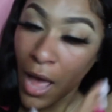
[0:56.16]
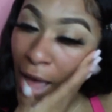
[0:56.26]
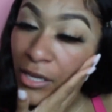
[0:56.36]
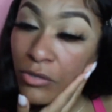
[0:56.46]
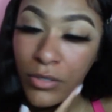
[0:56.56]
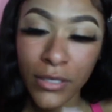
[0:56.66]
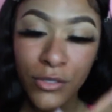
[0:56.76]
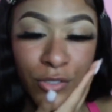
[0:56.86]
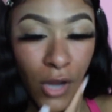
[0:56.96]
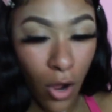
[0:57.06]
I
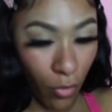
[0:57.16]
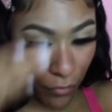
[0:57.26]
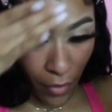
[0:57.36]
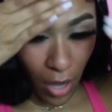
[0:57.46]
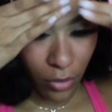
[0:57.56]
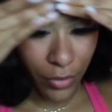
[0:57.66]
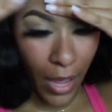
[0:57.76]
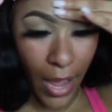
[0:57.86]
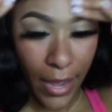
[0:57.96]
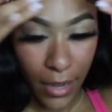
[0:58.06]
usually don't follow the
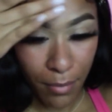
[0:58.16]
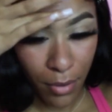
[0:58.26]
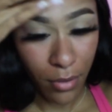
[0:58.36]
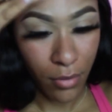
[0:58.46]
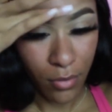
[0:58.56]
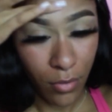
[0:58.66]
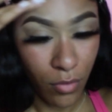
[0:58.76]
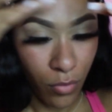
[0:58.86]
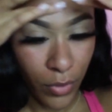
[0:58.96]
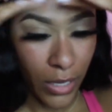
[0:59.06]
hype
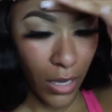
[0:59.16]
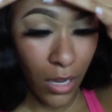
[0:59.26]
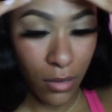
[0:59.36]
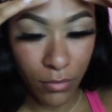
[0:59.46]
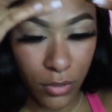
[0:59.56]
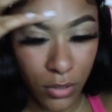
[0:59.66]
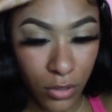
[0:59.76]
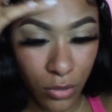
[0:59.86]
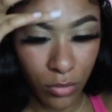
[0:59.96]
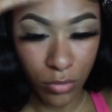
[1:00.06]
when it
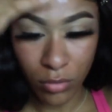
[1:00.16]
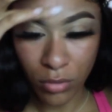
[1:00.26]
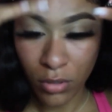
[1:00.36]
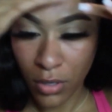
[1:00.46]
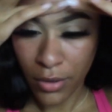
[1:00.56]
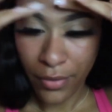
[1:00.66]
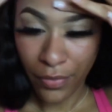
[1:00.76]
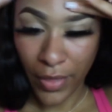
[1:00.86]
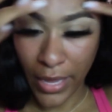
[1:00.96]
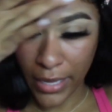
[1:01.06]
comes to
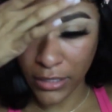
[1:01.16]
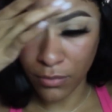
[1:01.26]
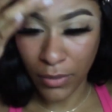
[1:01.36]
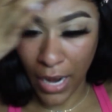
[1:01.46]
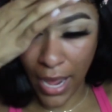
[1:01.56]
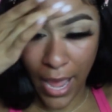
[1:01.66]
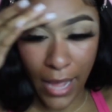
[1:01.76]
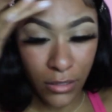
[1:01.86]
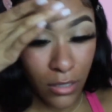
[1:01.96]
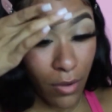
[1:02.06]
things, but I
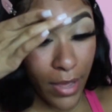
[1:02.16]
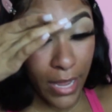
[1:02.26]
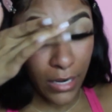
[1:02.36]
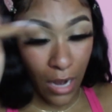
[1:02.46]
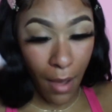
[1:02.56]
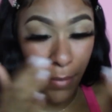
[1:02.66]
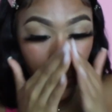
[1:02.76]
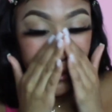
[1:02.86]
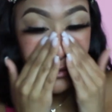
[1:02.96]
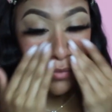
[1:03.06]
had to go ahead and hop
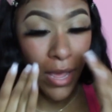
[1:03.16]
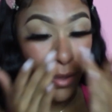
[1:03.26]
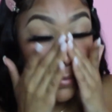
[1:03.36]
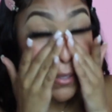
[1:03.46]
on this way